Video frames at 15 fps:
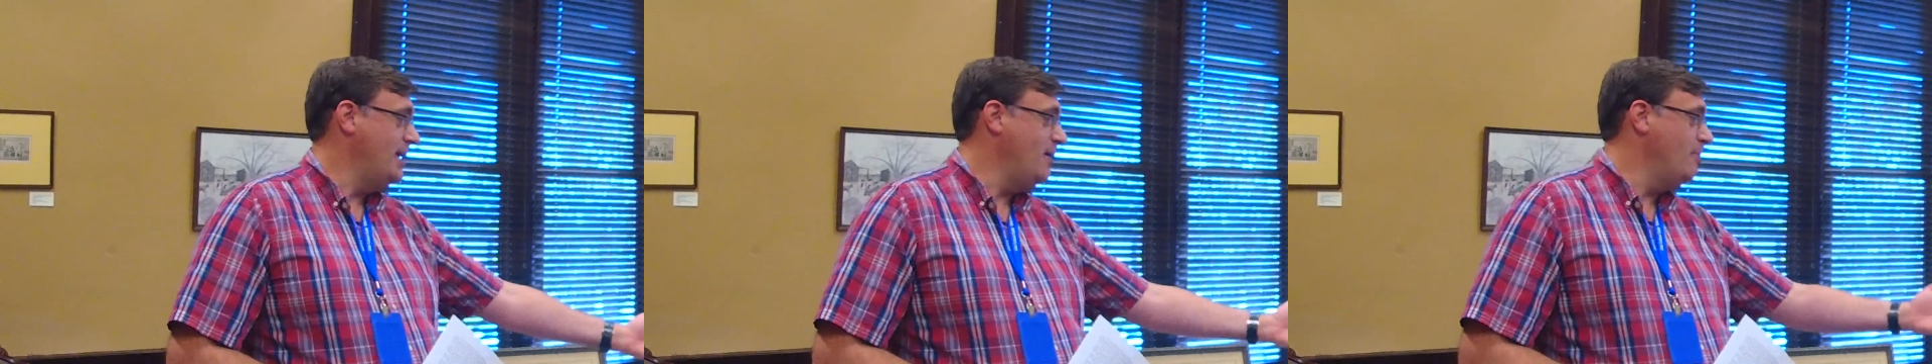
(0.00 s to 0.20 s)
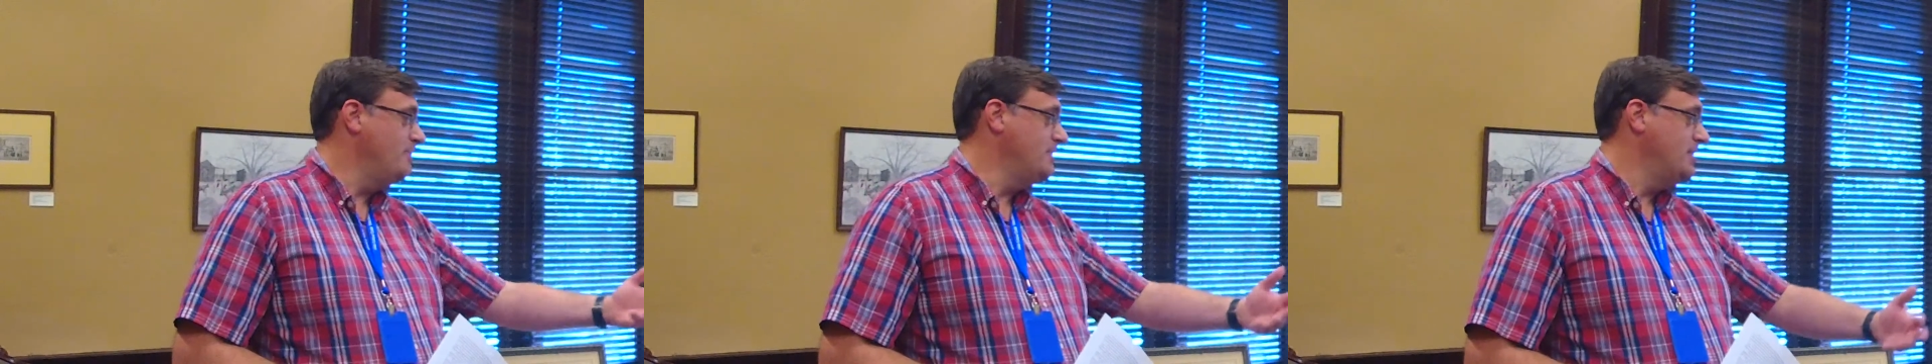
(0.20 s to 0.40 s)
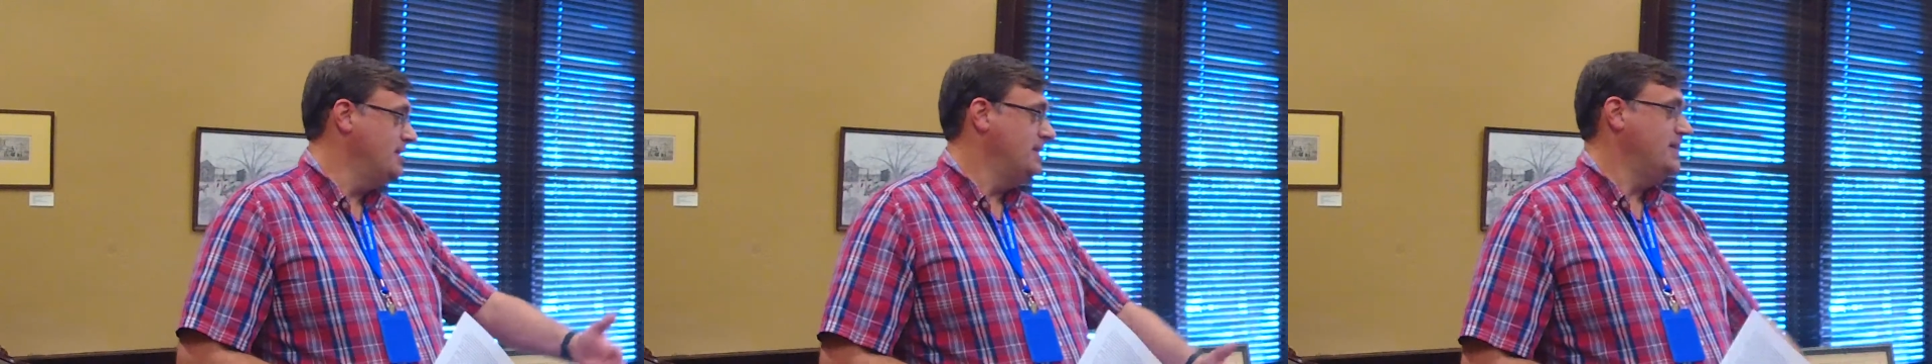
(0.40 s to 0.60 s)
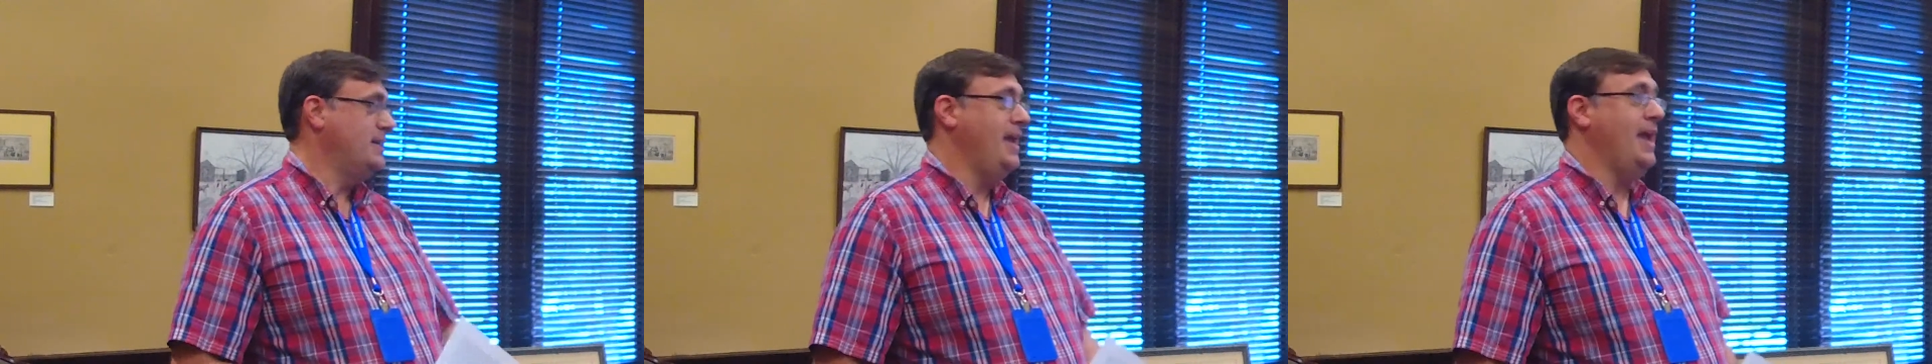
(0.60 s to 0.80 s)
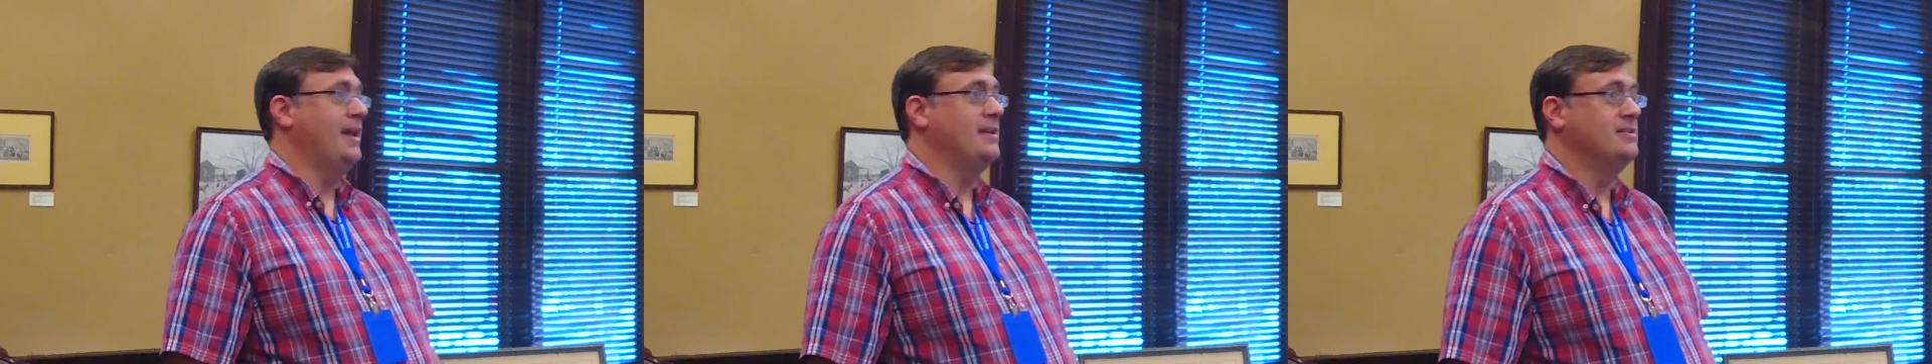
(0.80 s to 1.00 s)
help
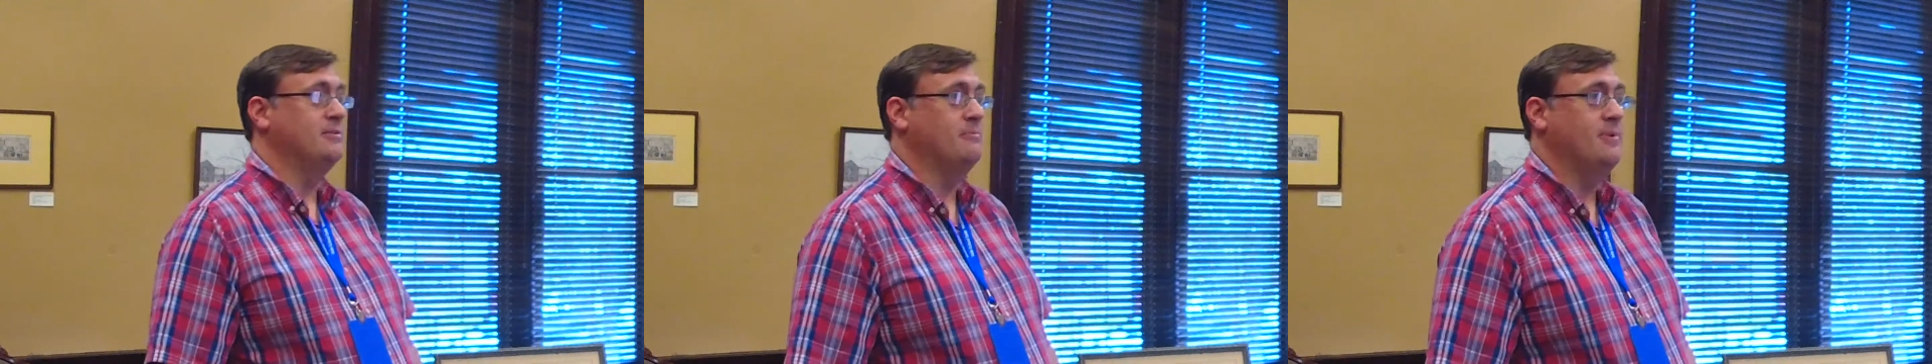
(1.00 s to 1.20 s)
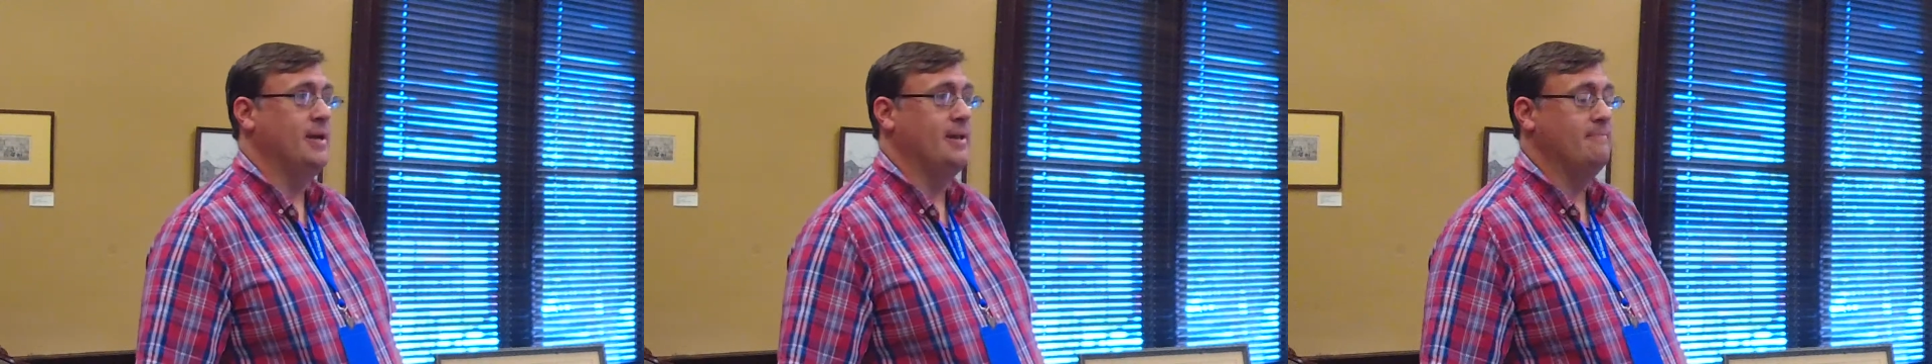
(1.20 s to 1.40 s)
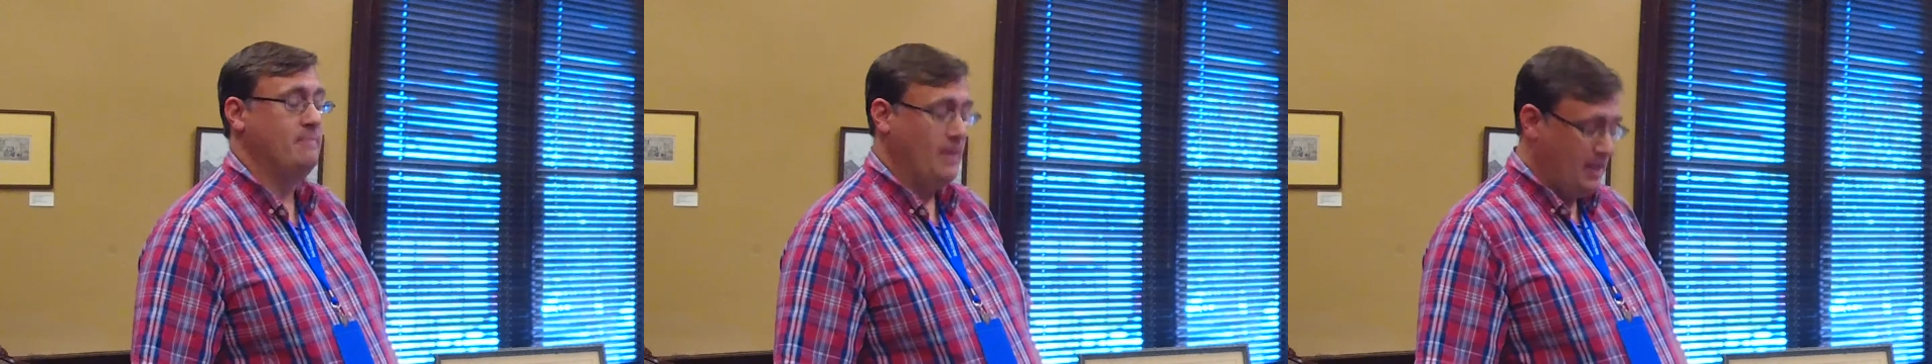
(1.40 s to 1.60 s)
Cannon to win.